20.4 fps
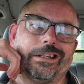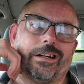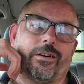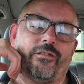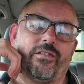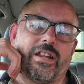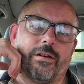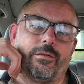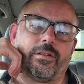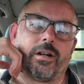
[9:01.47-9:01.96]

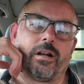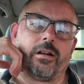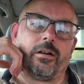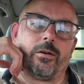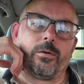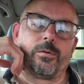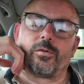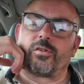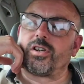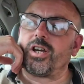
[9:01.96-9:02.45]
I've never done
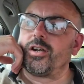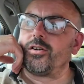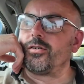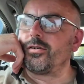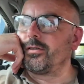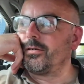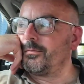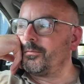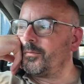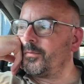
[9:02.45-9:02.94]
an oil
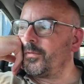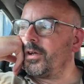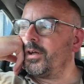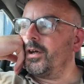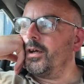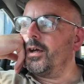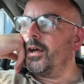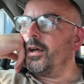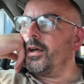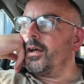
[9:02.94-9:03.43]
change.
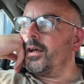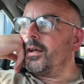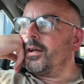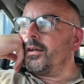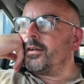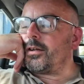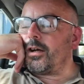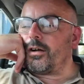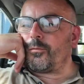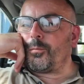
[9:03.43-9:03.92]

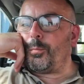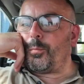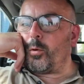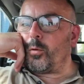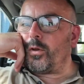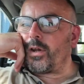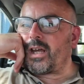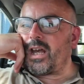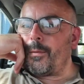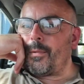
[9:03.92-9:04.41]
So I've
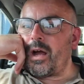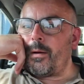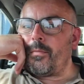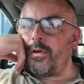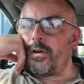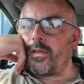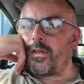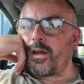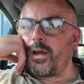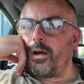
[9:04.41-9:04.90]
bought the kit about a
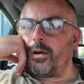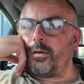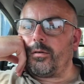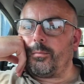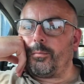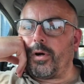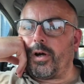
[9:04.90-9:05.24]
month ago,